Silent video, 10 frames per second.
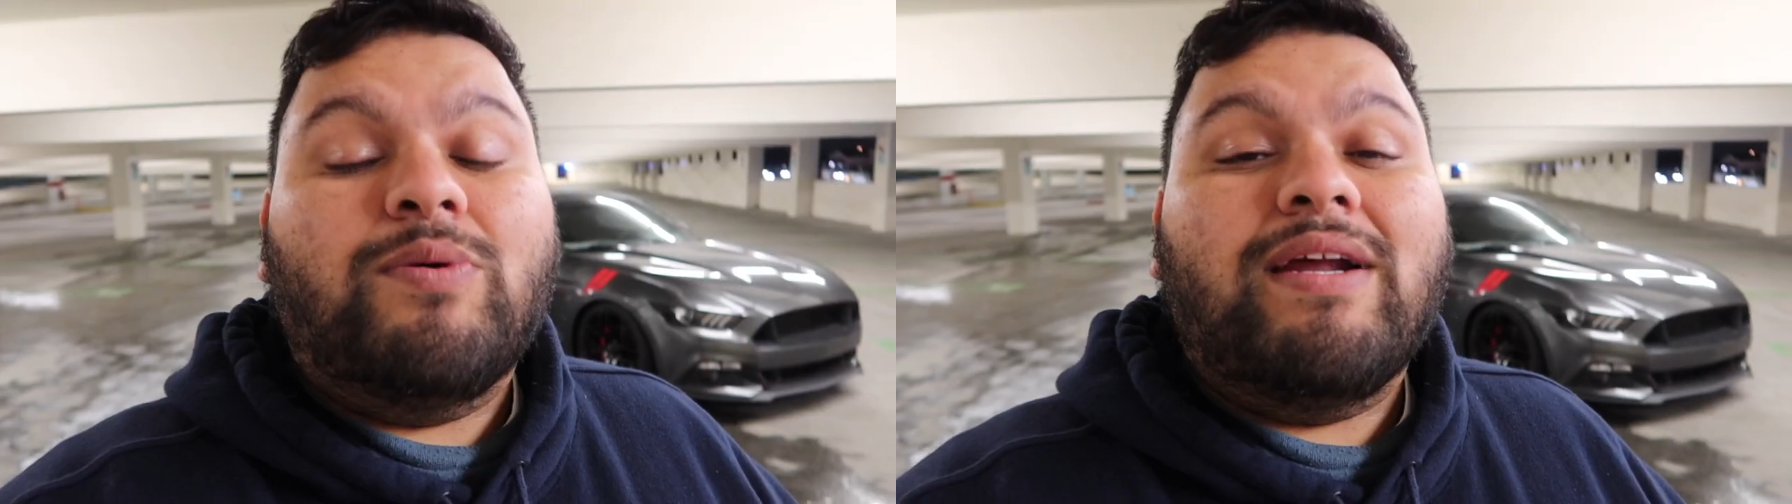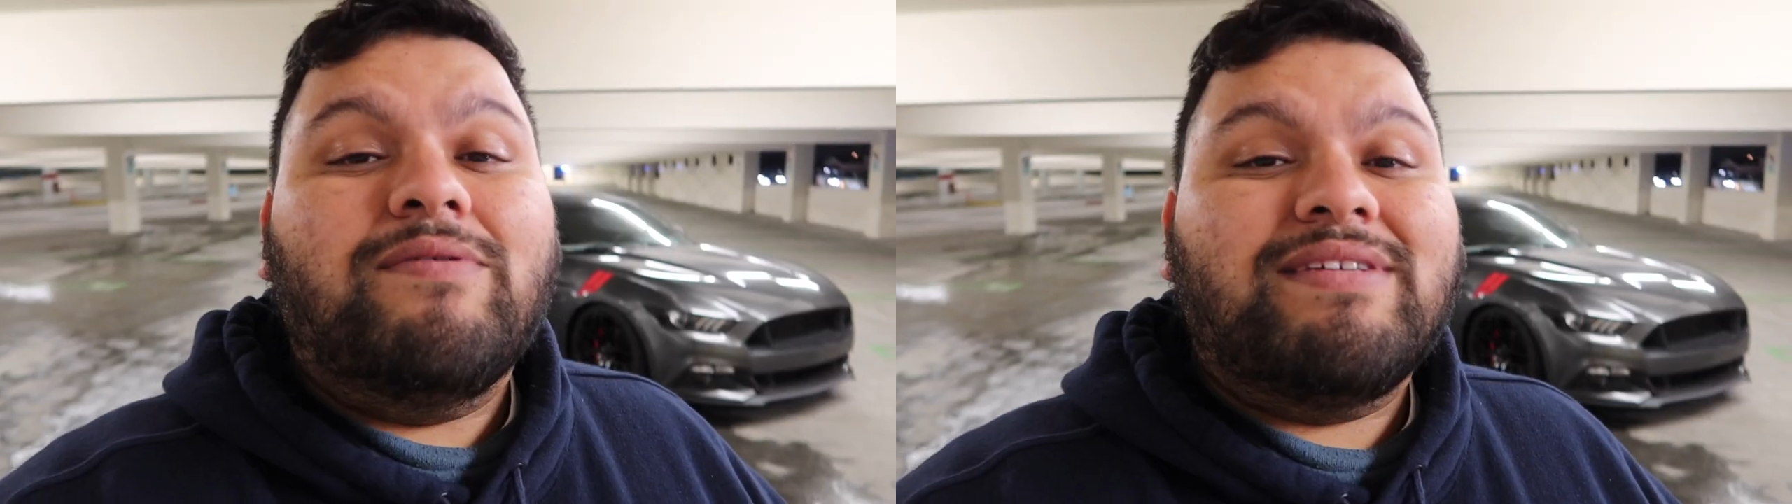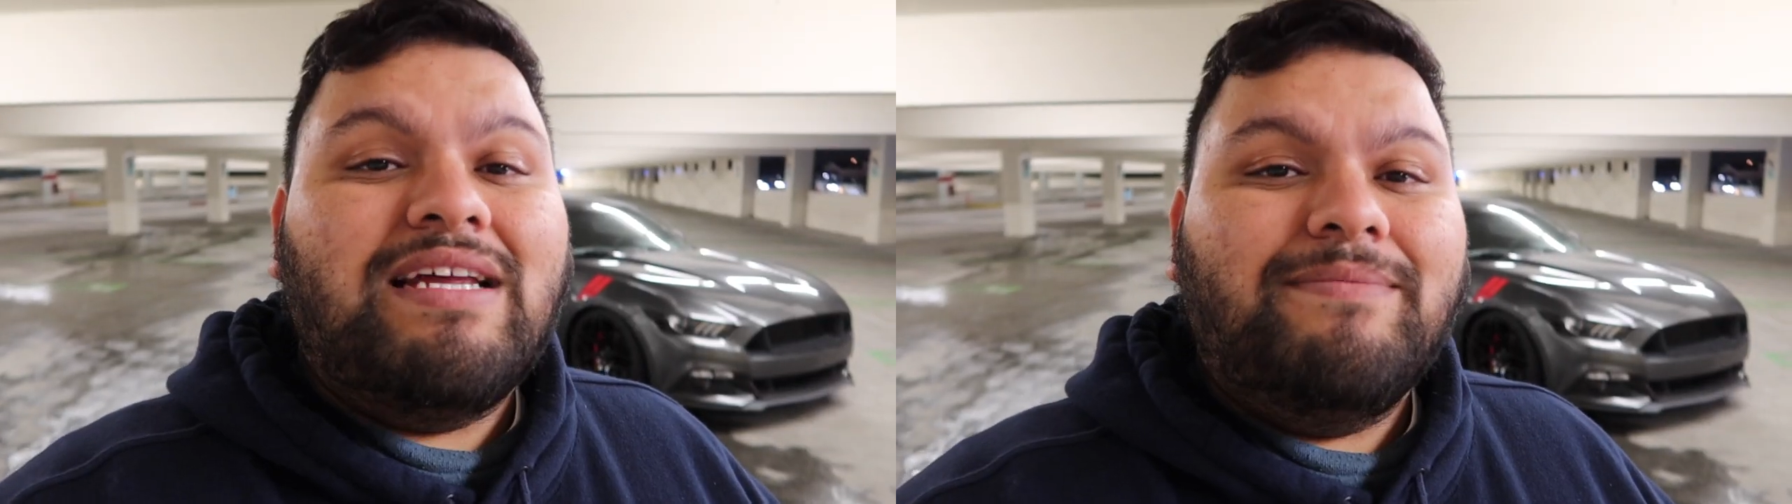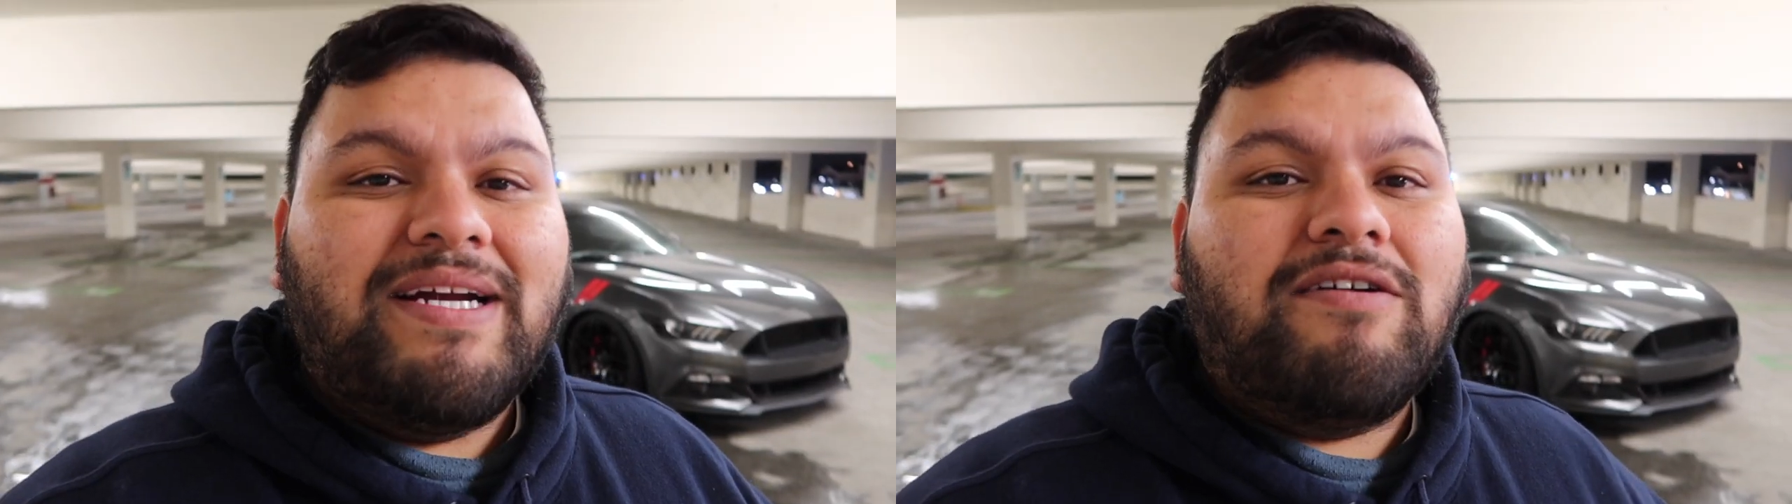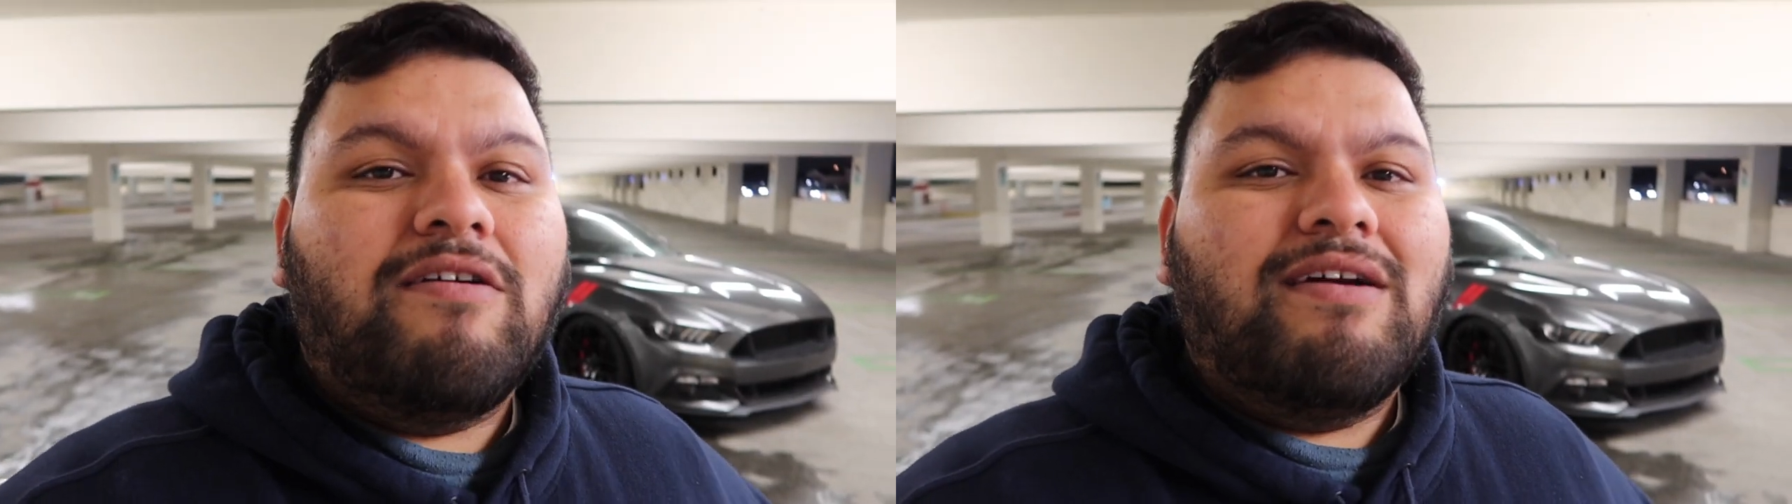when I was getting my
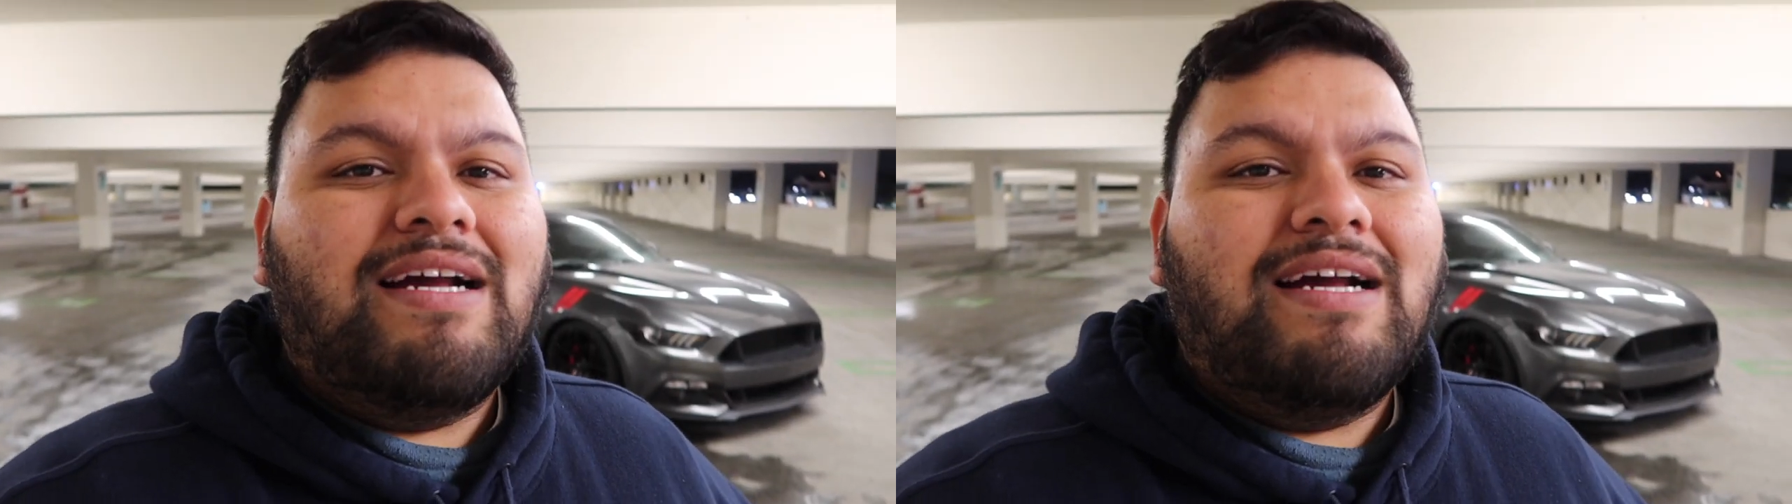car,